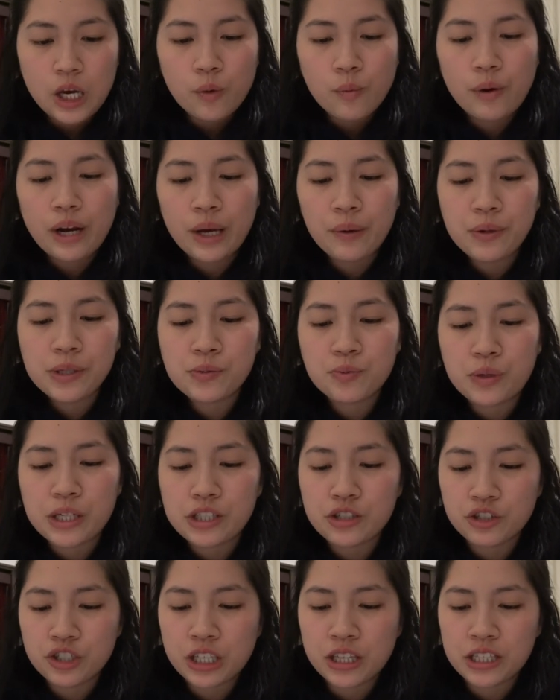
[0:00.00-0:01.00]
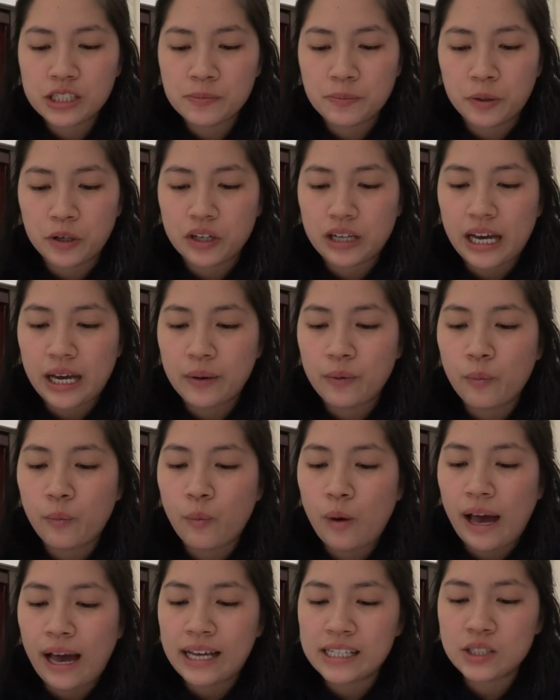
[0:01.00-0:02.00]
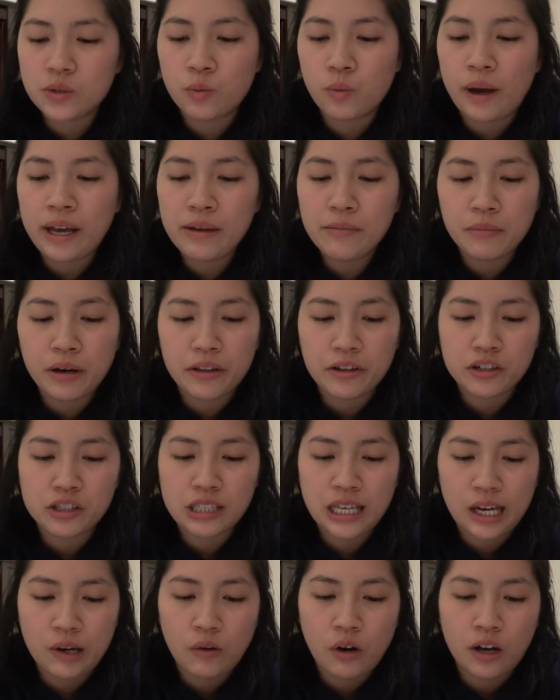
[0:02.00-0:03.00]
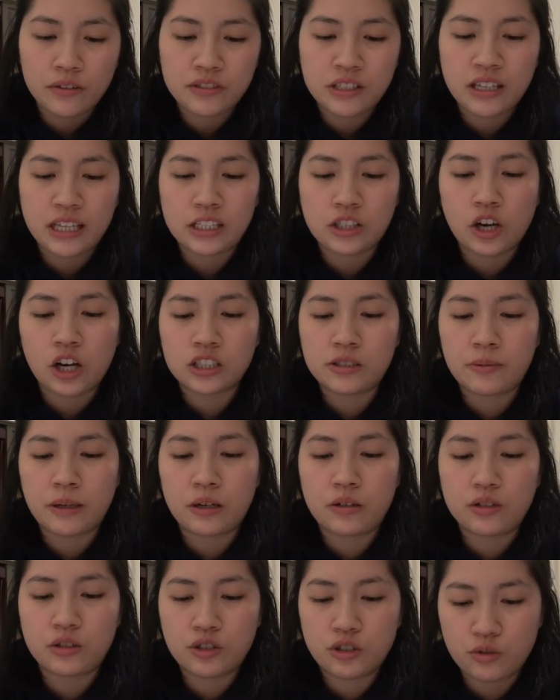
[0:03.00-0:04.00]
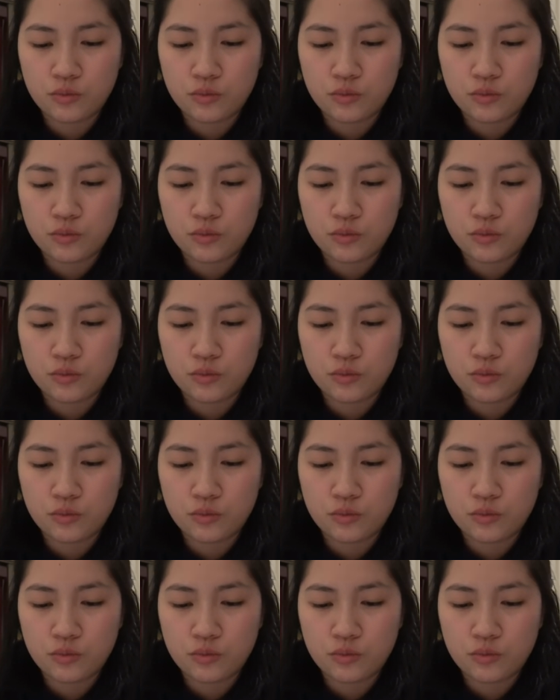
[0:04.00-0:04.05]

When I was researching this book, I asked white mothers how often they talked about